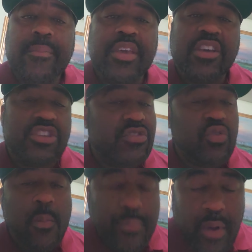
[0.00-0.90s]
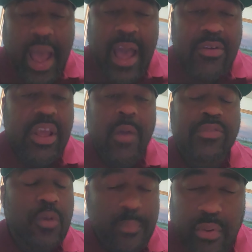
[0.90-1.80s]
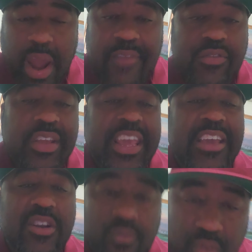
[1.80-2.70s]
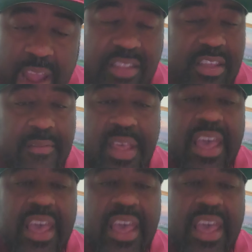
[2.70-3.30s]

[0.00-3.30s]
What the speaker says: Because you're too proud, too prideful to get corrected.